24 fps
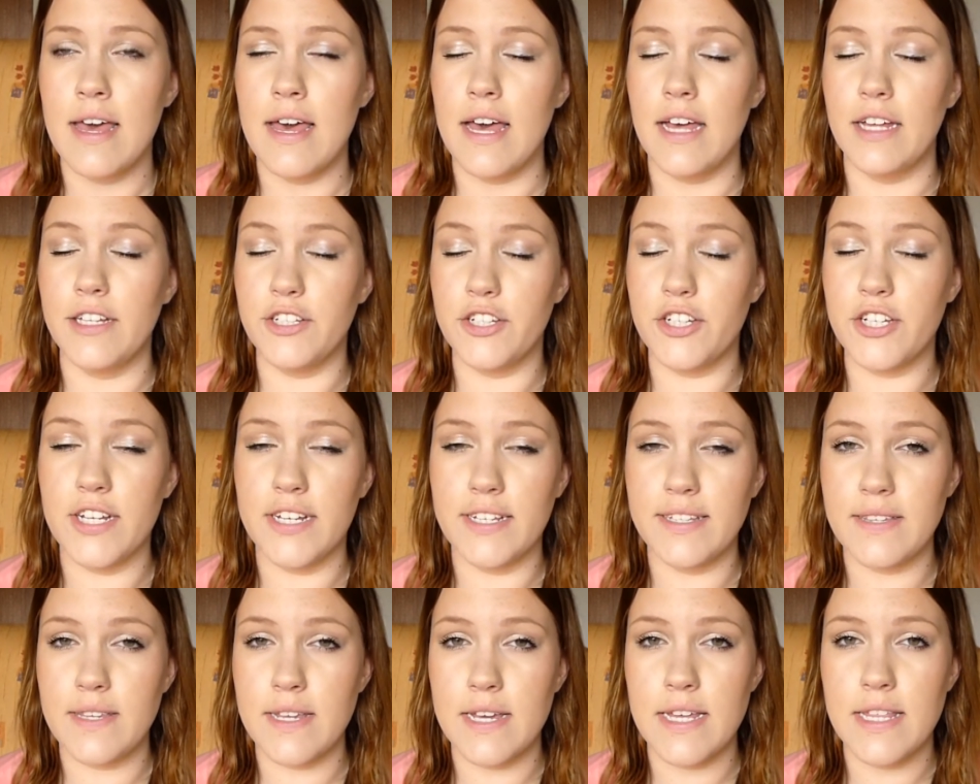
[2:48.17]
and she
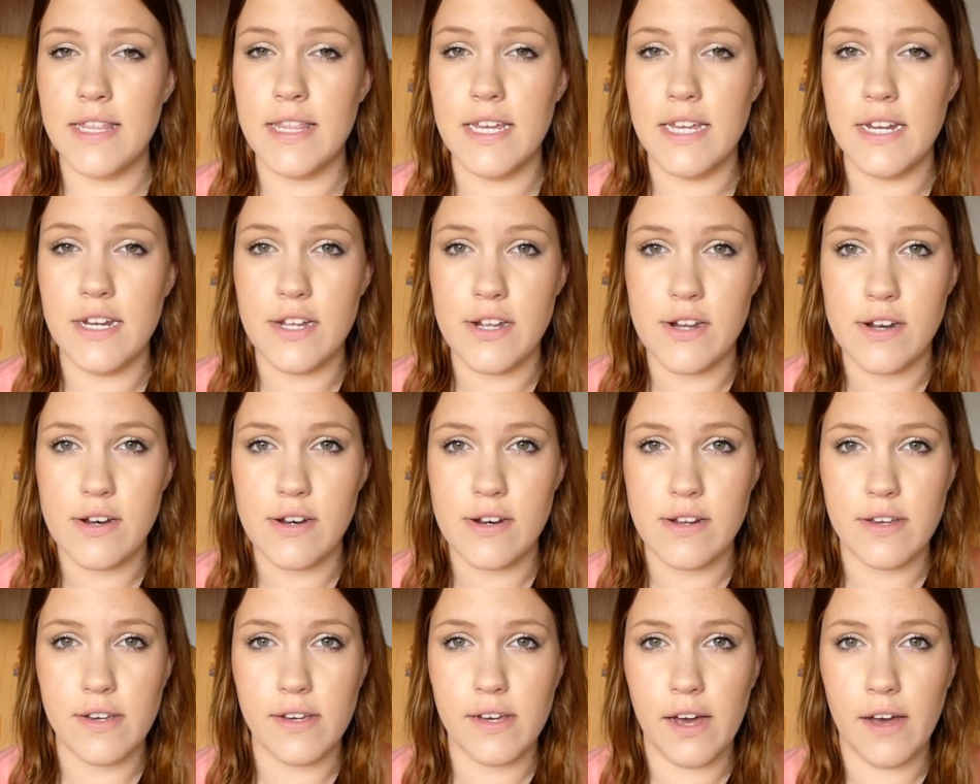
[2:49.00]
said that it
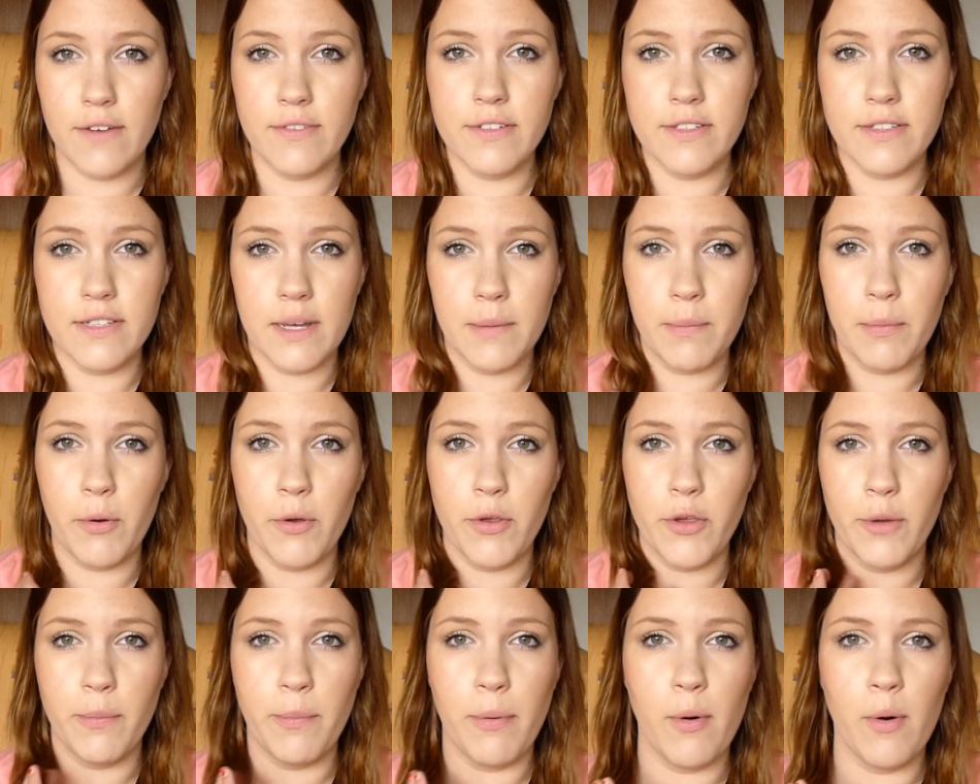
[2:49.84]
covers up all
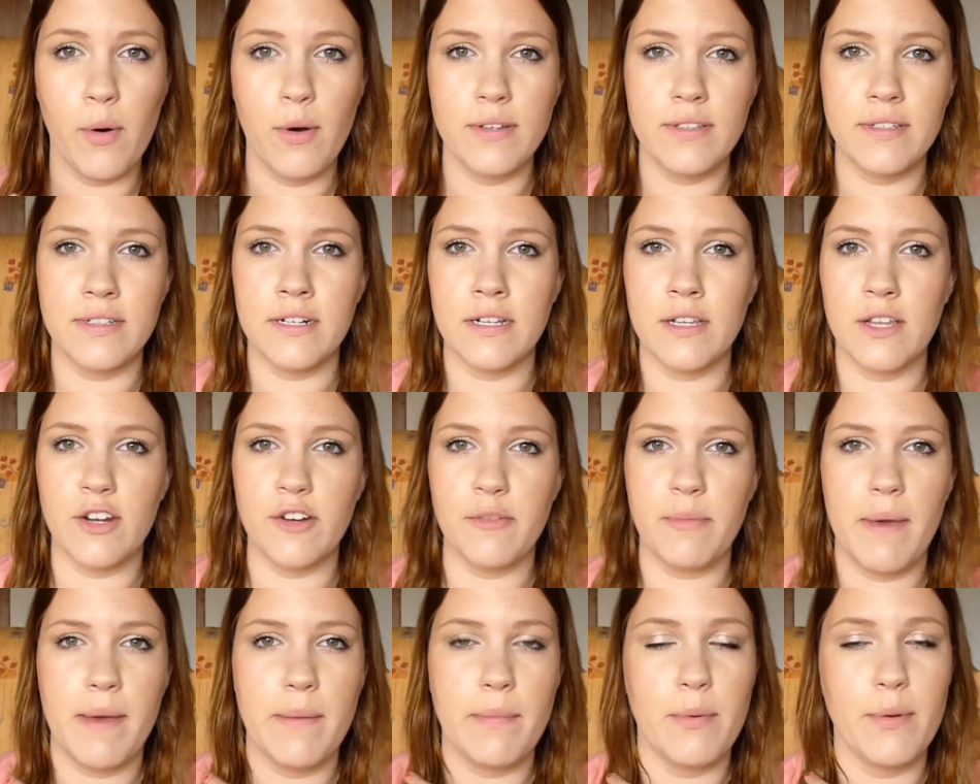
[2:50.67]
your pores, and a lot of
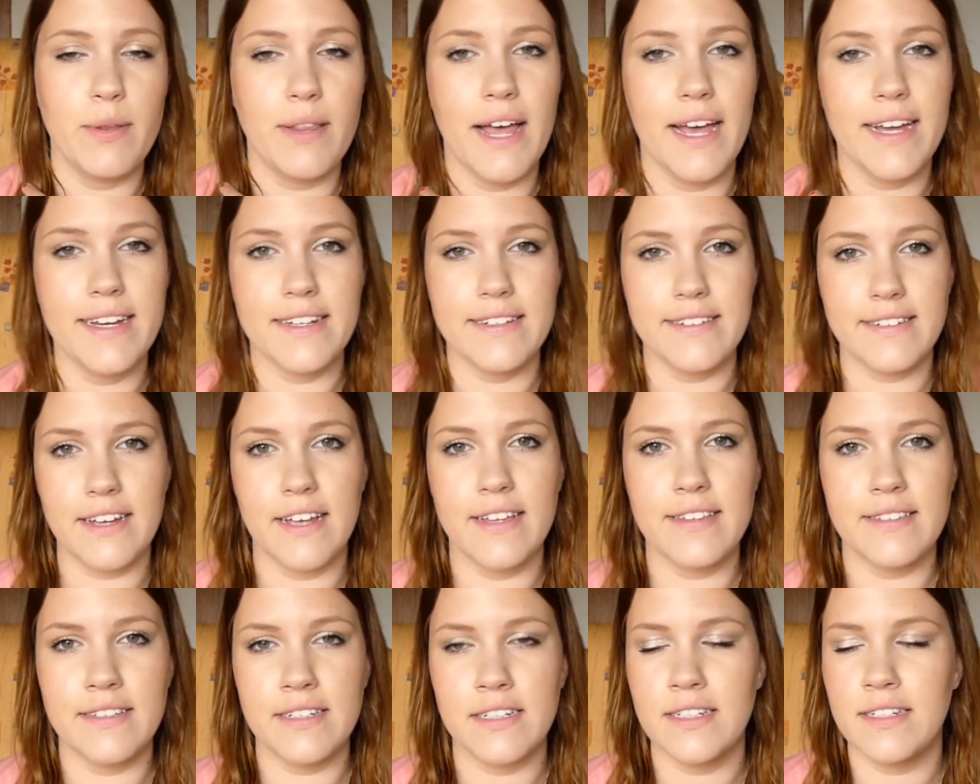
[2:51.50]
people like it
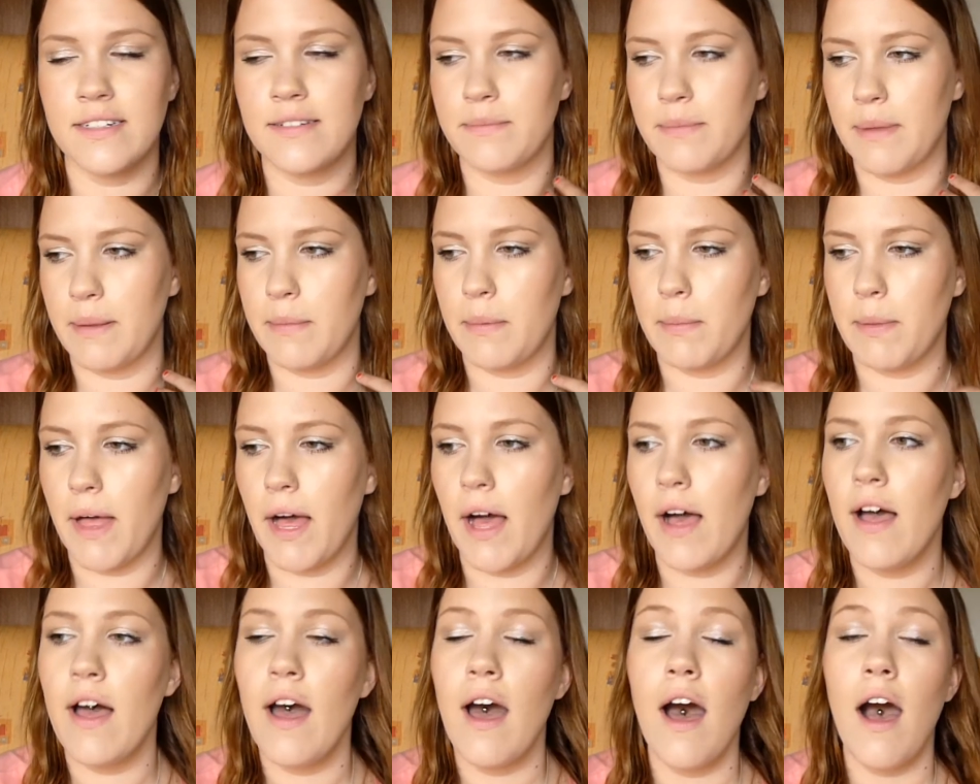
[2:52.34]
doesn't, blah
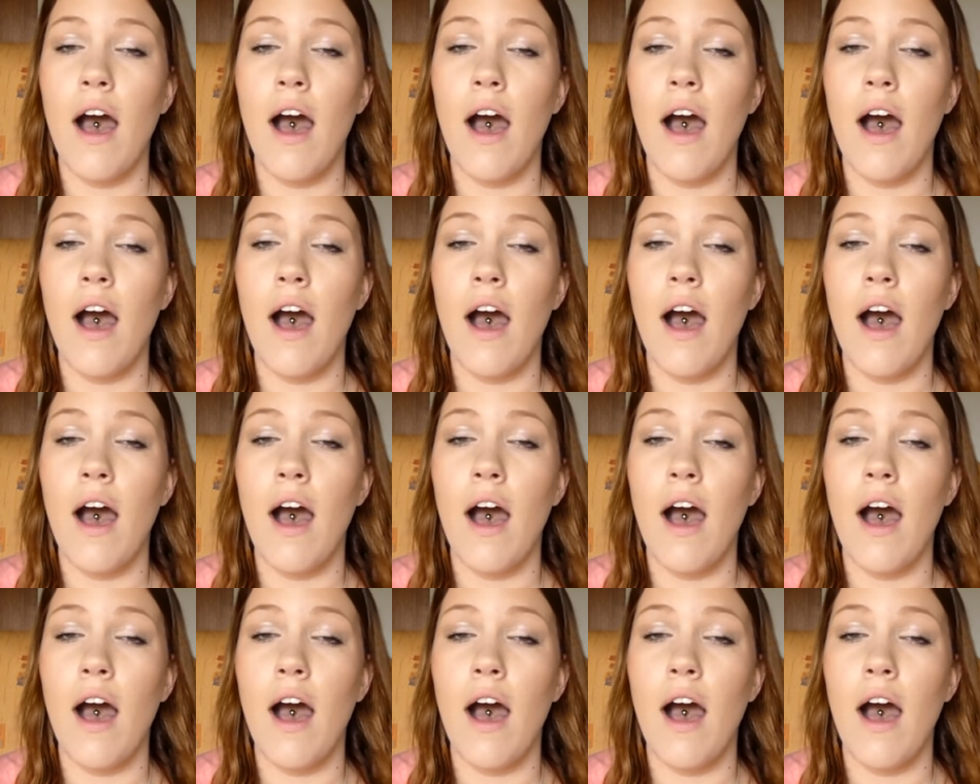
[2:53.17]
blah.